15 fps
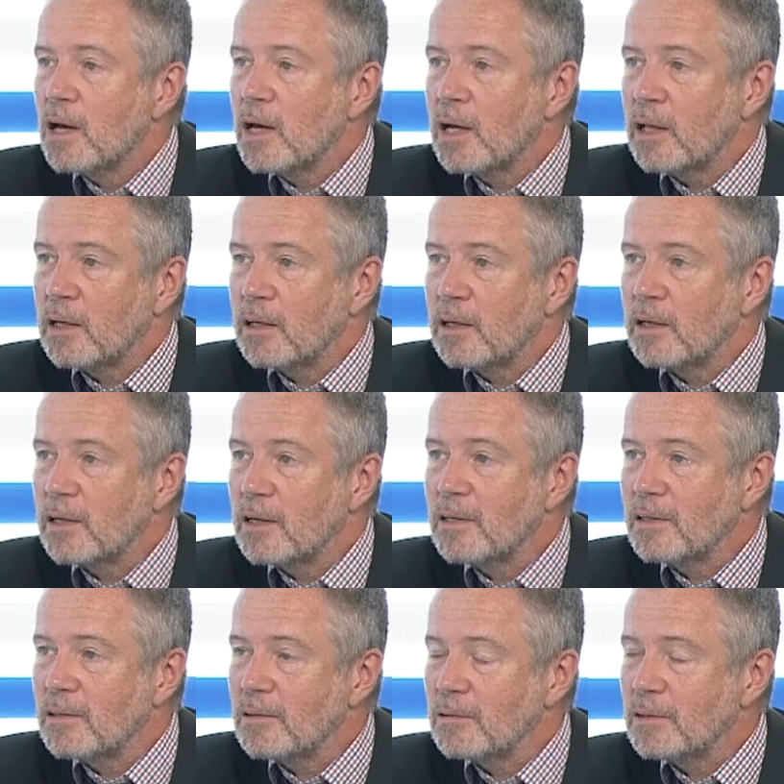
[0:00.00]
and
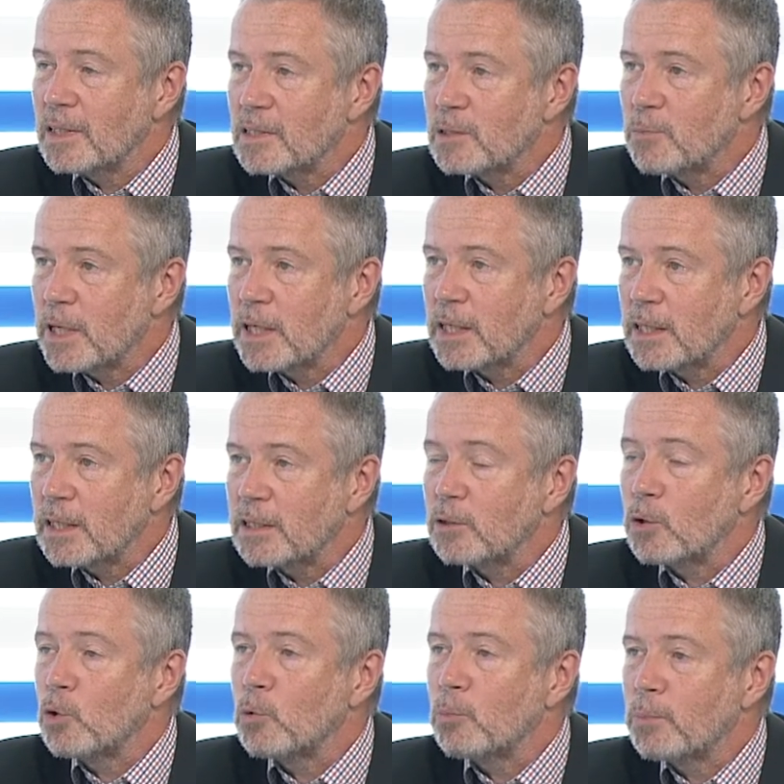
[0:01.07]
let's make it
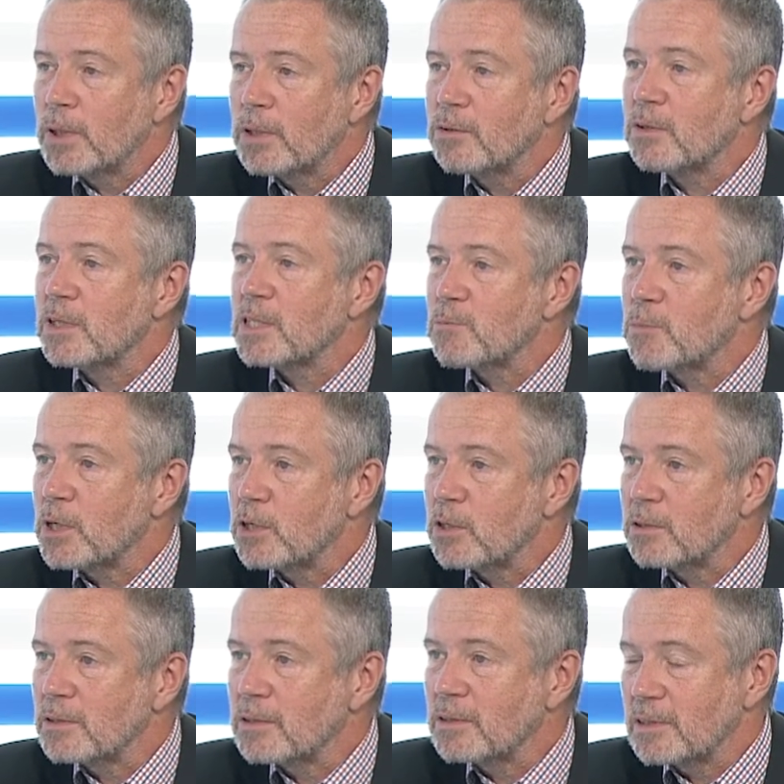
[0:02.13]
open,
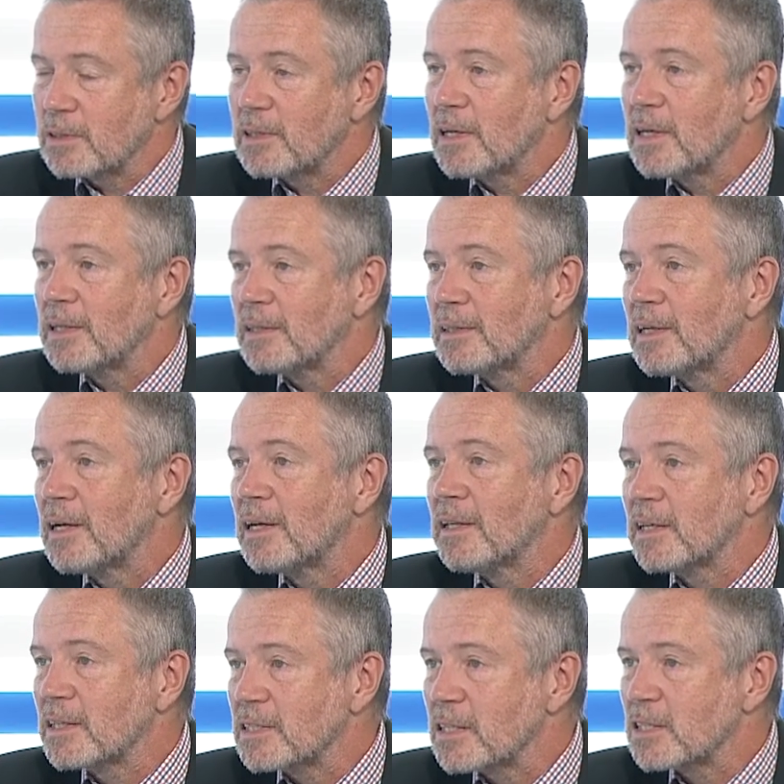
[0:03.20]
transparent, and
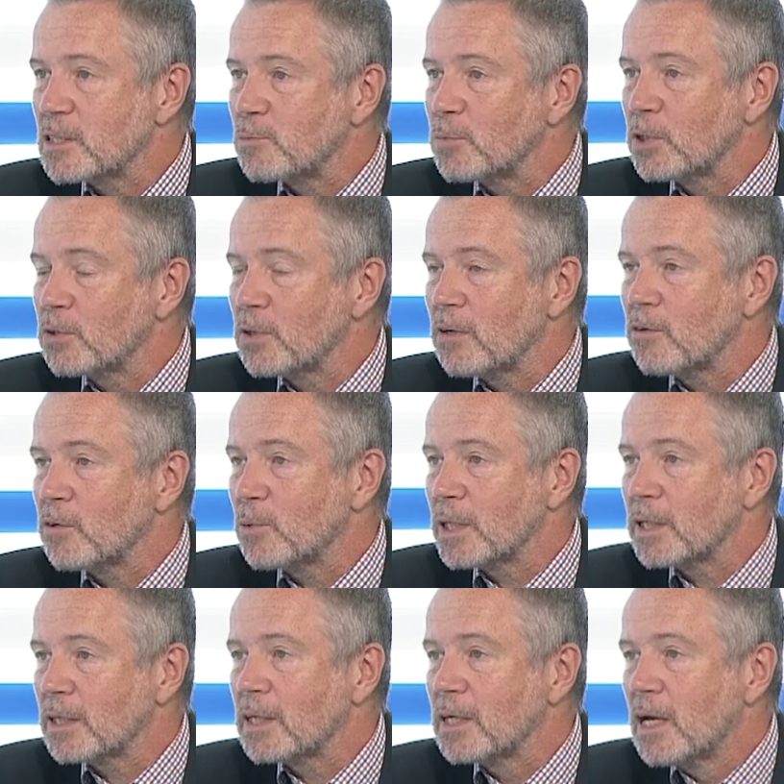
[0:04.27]
accessible to
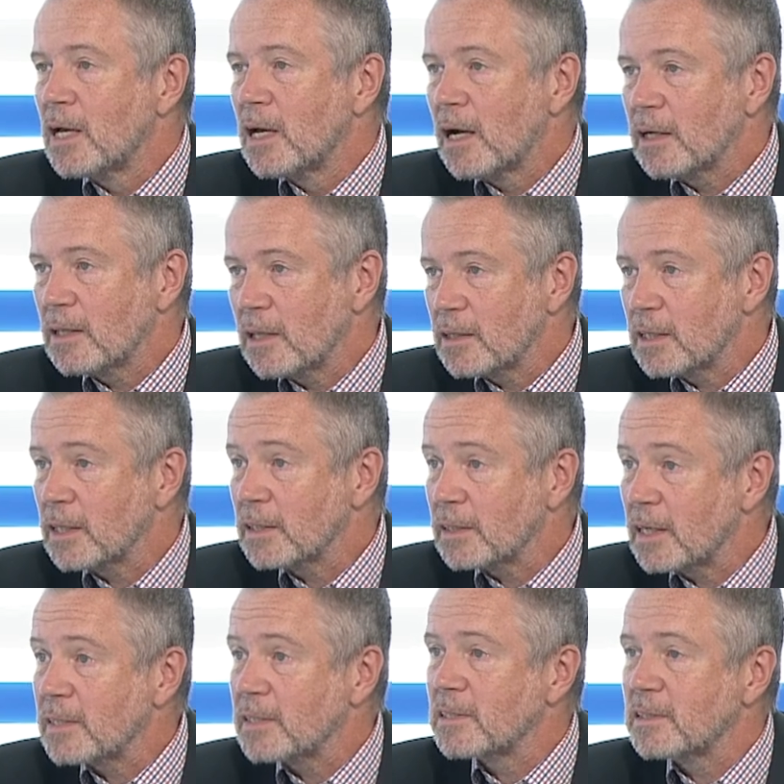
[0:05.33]
everyone. And I think
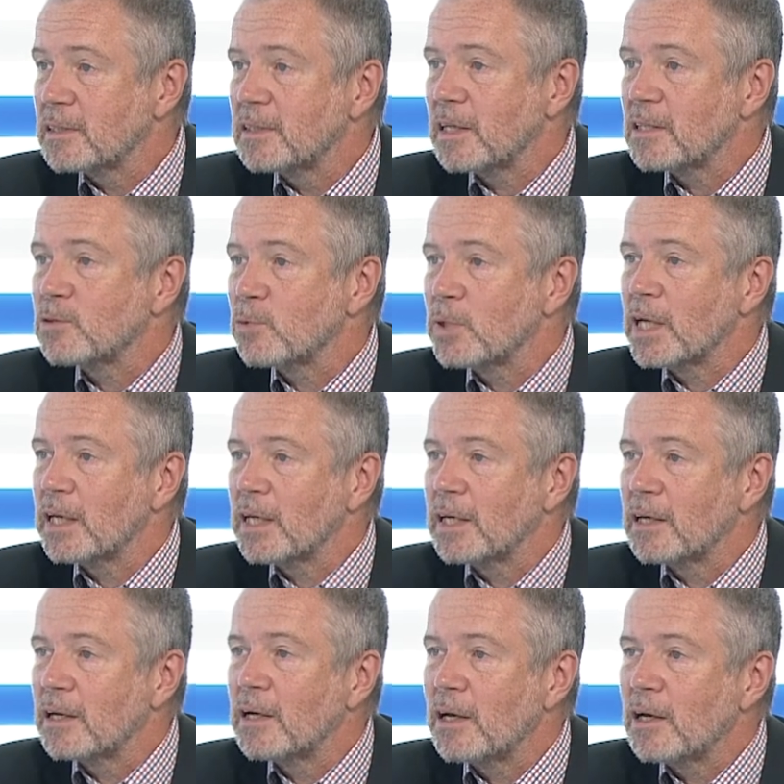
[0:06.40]
that's
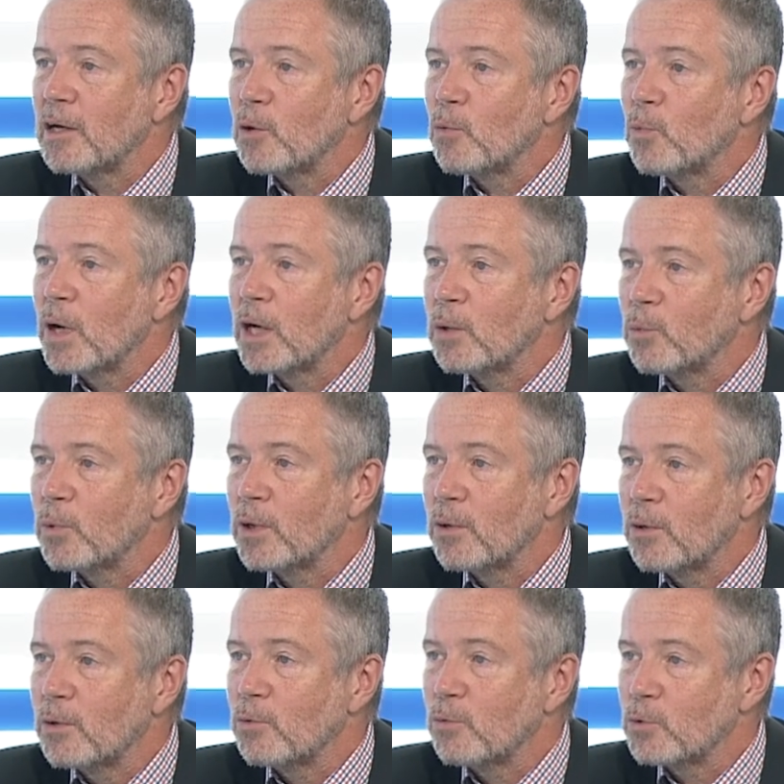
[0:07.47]
really one
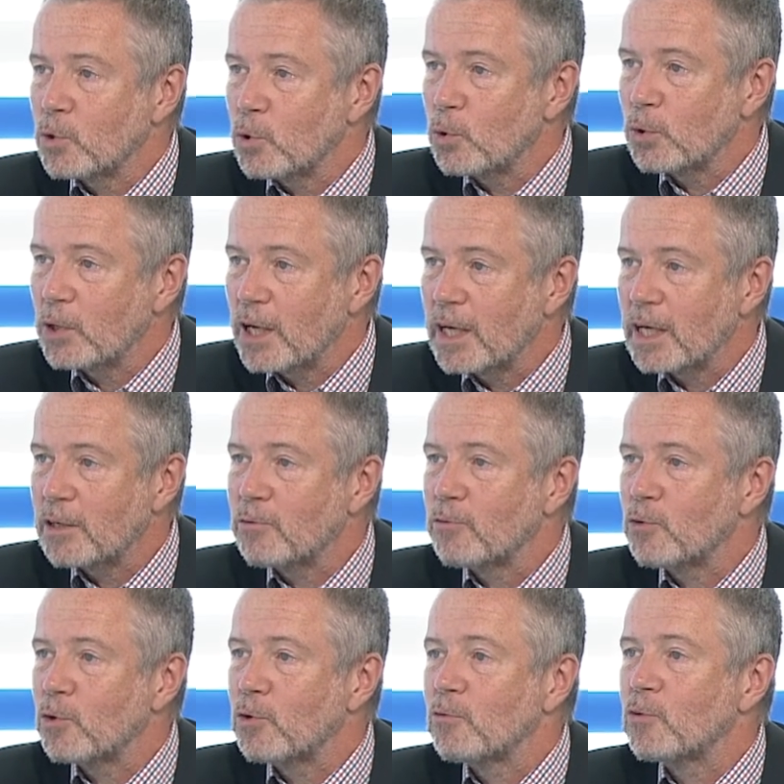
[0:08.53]
road ahead
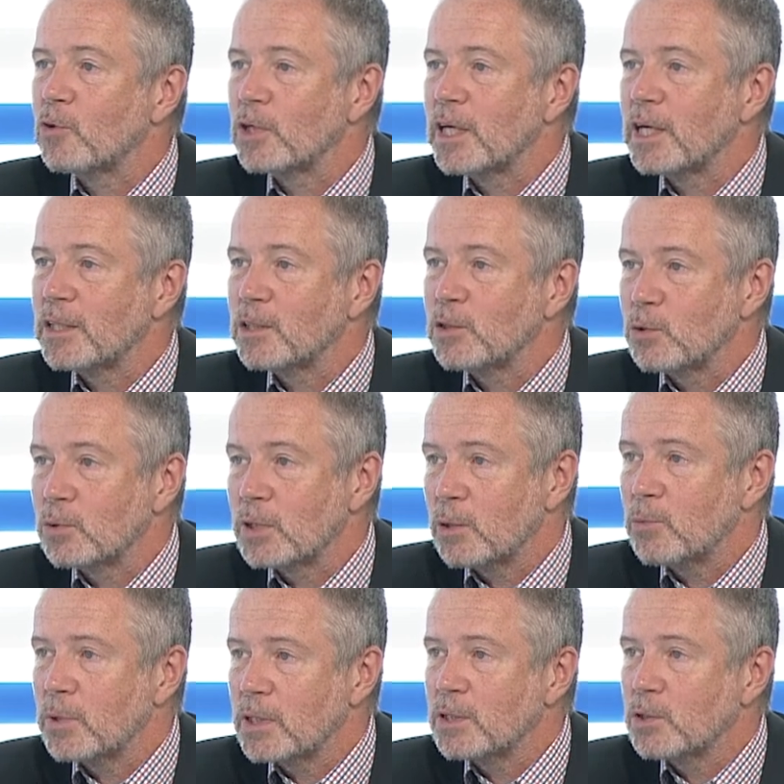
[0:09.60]
for the ITU
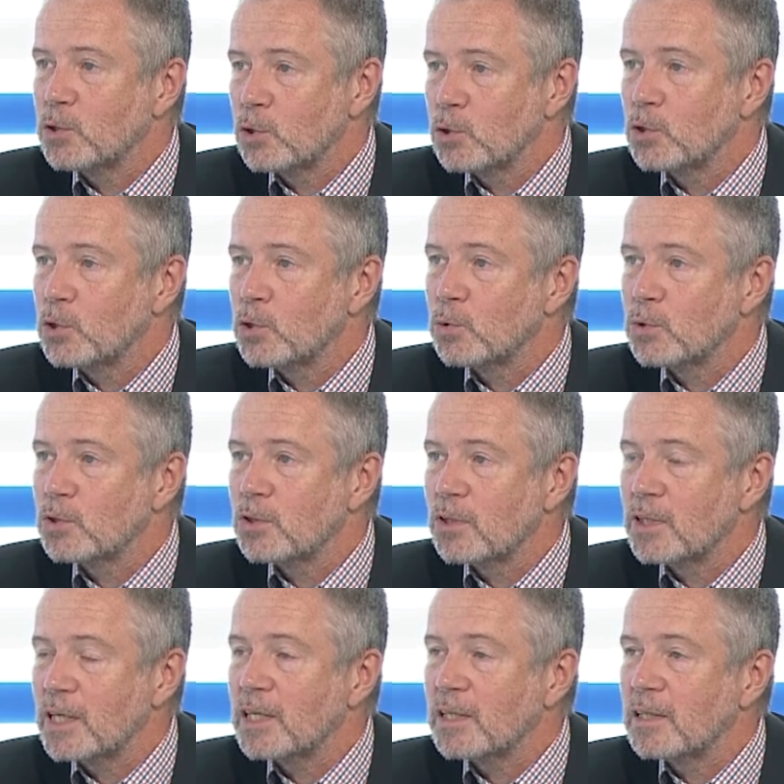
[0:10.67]
that we should choose to
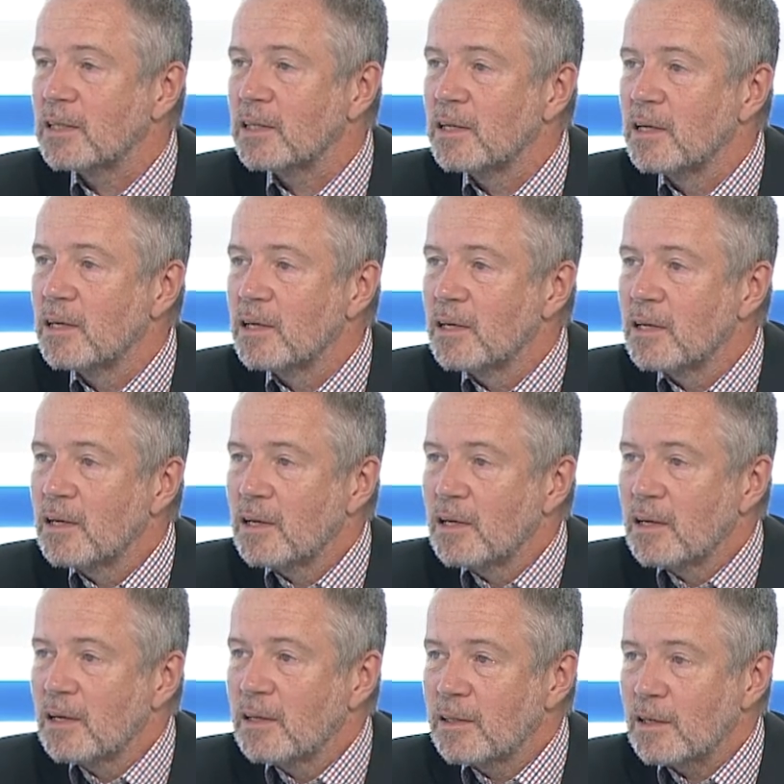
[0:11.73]
take.
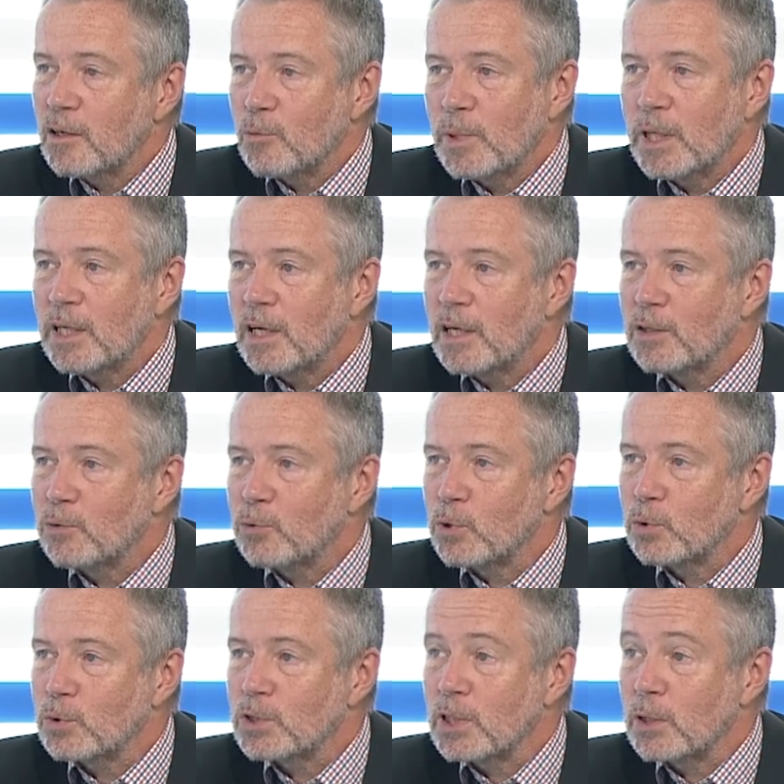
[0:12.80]
There are many other
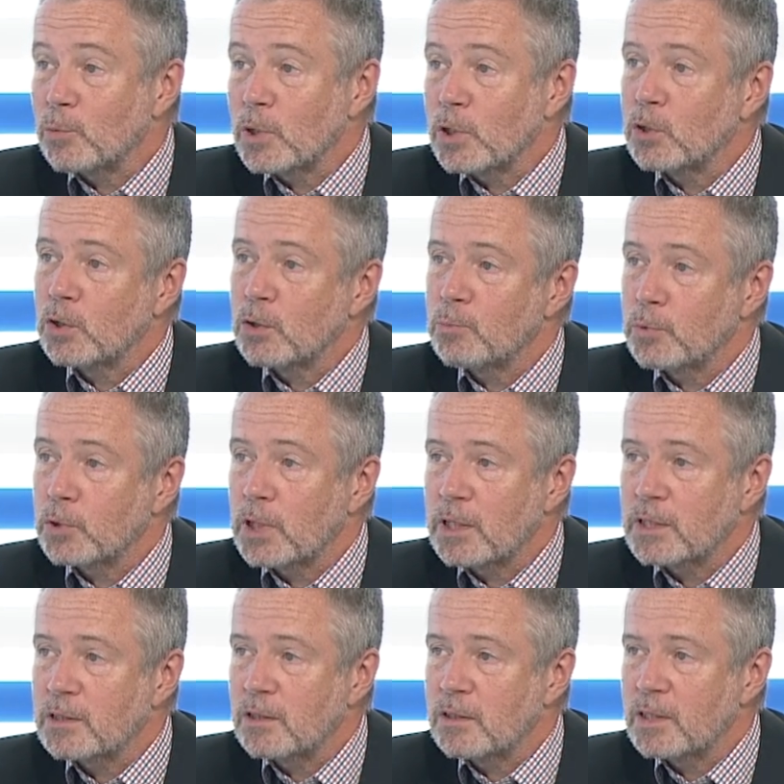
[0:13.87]
roads that we could
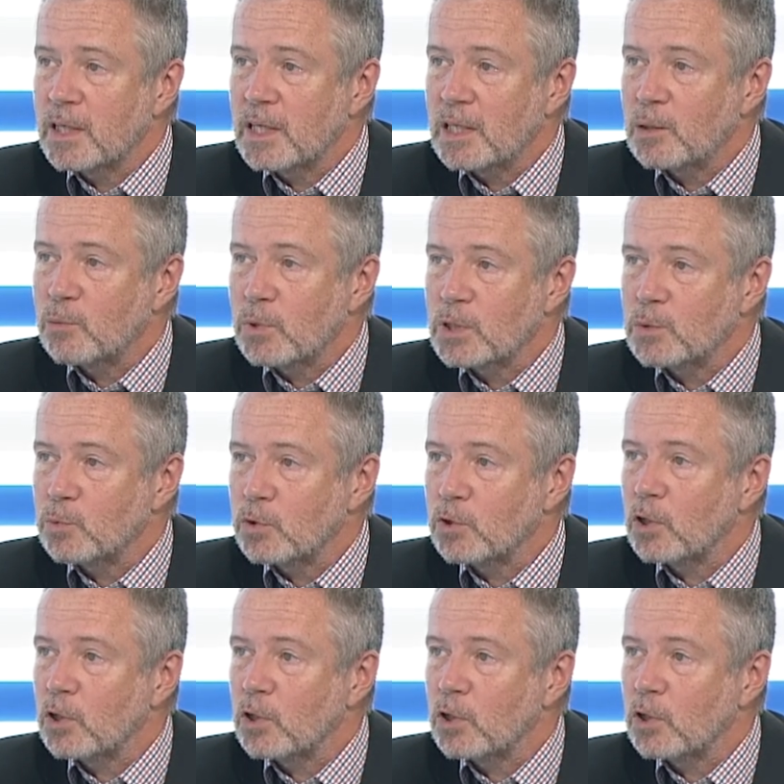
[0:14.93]
potentially take which would